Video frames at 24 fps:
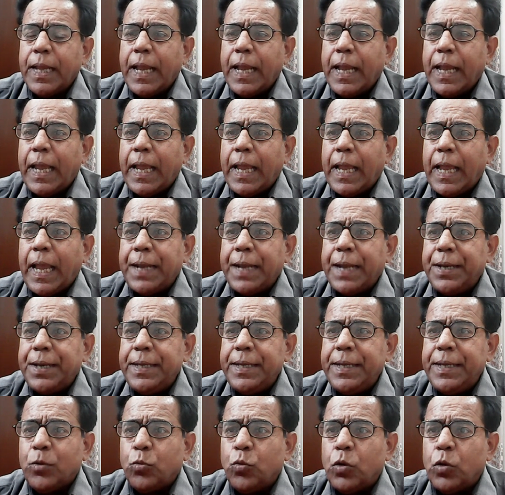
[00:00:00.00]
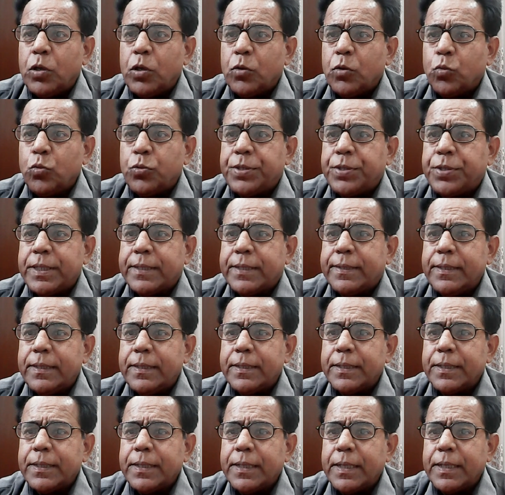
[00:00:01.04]
N equal to 6,
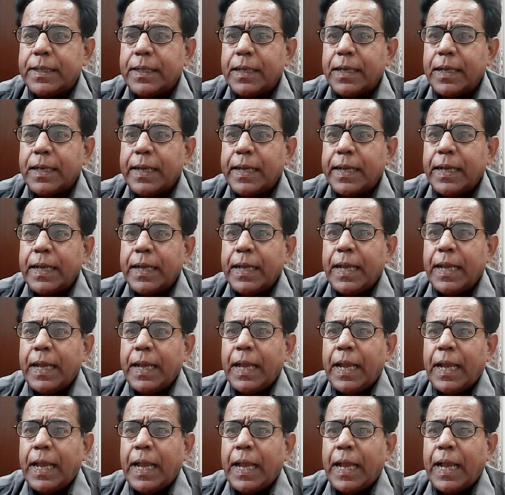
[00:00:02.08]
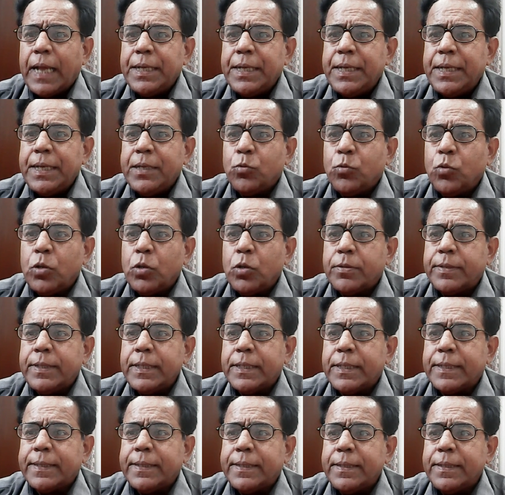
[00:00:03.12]
n equal to 6,